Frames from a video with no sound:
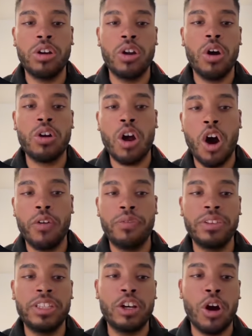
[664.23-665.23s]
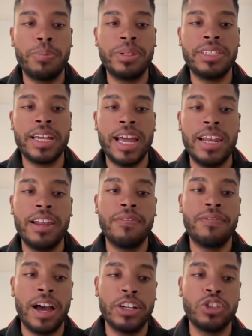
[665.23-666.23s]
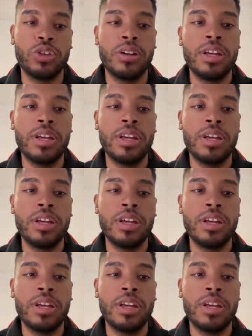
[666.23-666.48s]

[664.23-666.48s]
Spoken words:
or off the copy sell function.